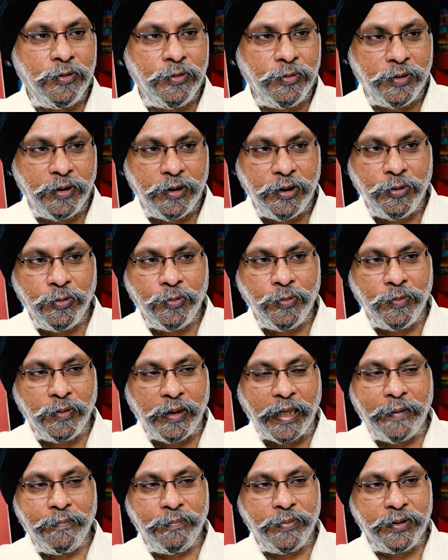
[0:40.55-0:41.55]
to the new
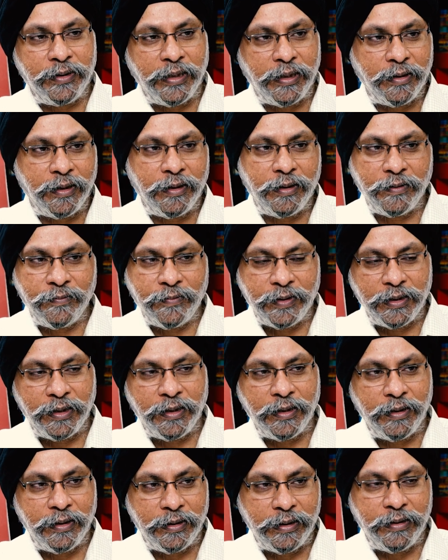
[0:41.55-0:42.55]
campus at
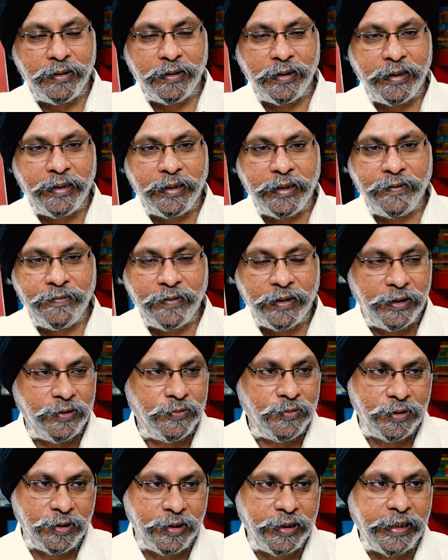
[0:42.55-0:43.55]
Khadakwasla in the NDA when it
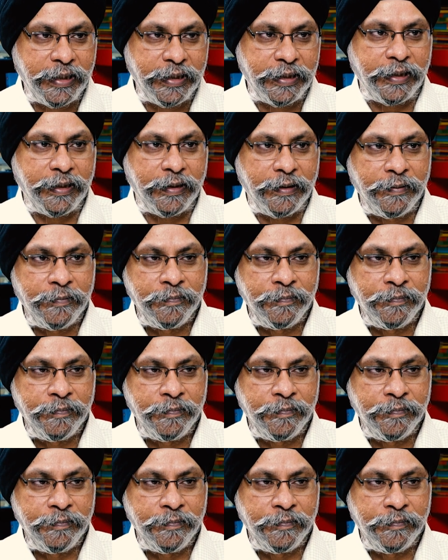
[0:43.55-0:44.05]
was created.